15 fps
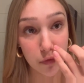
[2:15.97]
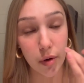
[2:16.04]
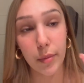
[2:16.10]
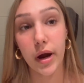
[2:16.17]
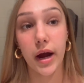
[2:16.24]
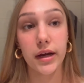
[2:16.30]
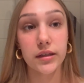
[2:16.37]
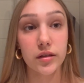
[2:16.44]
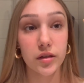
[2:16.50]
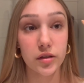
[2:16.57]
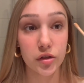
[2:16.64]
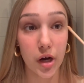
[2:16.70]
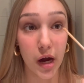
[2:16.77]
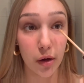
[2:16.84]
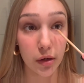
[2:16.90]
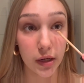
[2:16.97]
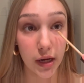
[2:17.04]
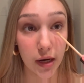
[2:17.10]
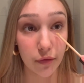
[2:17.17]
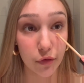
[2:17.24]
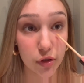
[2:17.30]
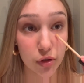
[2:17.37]
around my eyes as a child, and I
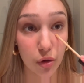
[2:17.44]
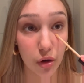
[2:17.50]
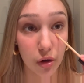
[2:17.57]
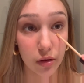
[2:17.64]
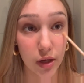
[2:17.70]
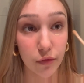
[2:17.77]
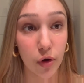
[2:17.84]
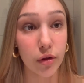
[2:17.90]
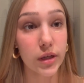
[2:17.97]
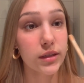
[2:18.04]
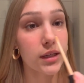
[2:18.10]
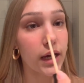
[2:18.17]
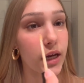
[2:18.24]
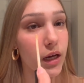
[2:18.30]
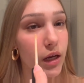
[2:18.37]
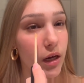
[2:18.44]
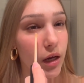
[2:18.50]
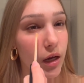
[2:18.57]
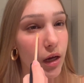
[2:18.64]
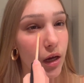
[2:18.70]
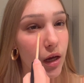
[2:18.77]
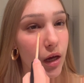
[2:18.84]
had it for so long that I've got these like
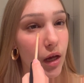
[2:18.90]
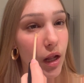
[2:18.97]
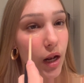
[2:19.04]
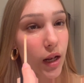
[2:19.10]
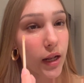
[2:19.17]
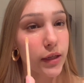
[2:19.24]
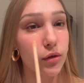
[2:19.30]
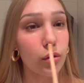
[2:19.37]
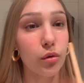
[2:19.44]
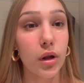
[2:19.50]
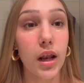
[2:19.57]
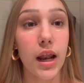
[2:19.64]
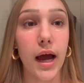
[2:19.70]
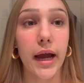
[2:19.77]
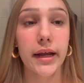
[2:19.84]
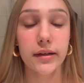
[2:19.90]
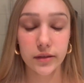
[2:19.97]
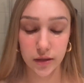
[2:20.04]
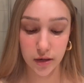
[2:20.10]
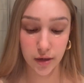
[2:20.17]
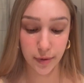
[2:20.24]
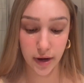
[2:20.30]
little lines
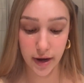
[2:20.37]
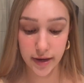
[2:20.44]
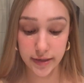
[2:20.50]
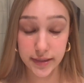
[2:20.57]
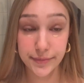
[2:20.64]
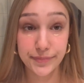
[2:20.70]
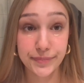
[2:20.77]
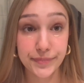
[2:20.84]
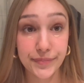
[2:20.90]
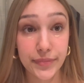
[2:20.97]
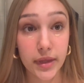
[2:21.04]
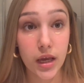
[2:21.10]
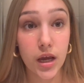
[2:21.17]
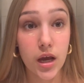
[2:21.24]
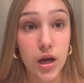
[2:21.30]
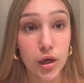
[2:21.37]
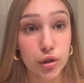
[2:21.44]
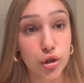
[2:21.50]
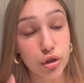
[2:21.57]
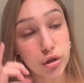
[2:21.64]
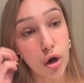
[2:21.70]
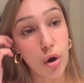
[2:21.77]
under my eyes.
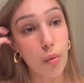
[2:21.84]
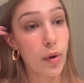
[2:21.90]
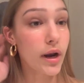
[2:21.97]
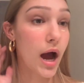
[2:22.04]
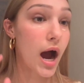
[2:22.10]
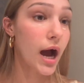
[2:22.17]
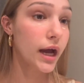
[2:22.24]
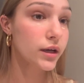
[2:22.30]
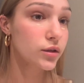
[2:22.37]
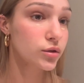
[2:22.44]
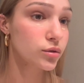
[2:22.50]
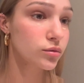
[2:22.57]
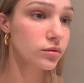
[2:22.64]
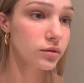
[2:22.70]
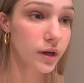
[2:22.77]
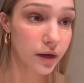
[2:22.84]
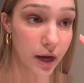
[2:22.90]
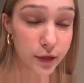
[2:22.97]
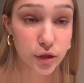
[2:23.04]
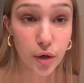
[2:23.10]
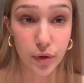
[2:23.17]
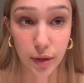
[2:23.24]
So when I do, I
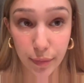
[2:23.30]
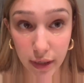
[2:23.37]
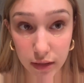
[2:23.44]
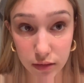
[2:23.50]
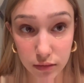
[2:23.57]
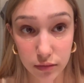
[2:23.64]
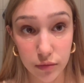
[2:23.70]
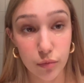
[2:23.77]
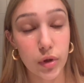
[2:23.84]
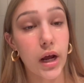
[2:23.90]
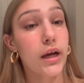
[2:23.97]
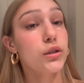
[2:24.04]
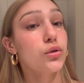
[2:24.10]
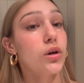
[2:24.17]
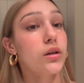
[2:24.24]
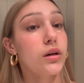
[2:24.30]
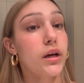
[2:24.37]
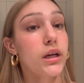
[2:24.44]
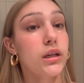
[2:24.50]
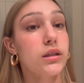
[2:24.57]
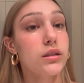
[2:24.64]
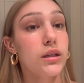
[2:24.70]
start with a bit. When I do under eye
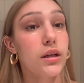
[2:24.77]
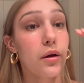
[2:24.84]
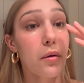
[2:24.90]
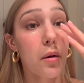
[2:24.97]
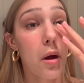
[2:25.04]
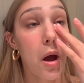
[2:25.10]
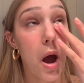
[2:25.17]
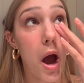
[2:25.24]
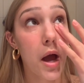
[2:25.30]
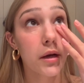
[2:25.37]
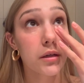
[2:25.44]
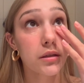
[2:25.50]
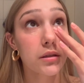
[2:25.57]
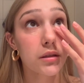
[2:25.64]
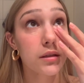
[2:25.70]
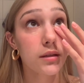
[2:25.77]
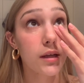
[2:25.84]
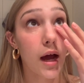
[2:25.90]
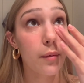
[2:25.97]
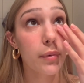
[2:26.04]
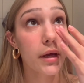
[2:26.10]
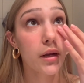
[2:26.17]
concealer, I just
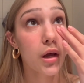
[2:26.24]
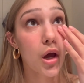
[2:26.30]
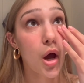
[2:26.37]
dab it,